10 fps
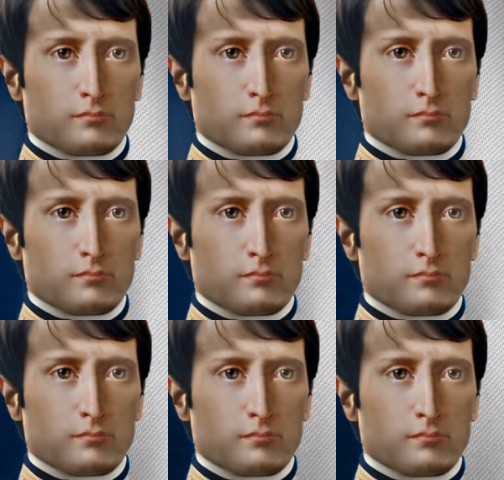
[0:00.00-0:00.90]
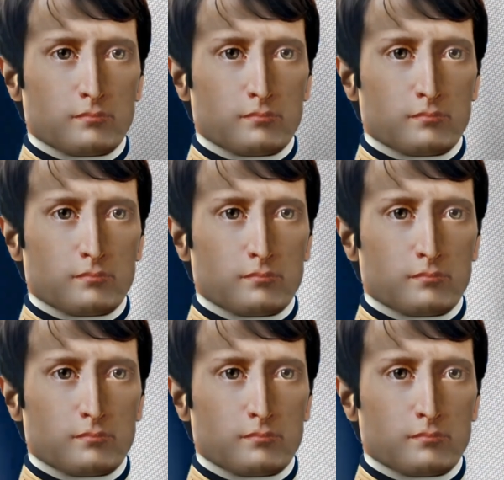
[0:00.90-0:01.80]

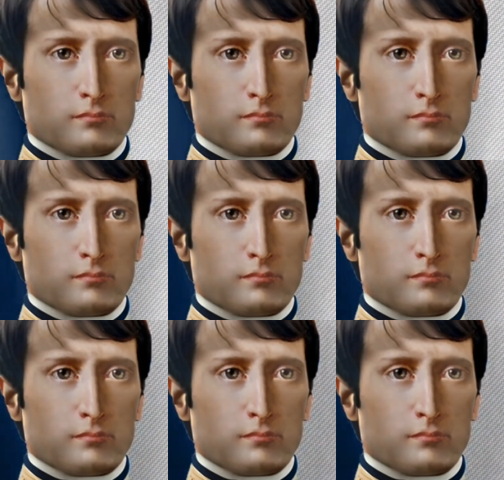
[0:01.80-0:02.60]
Nobody speaks.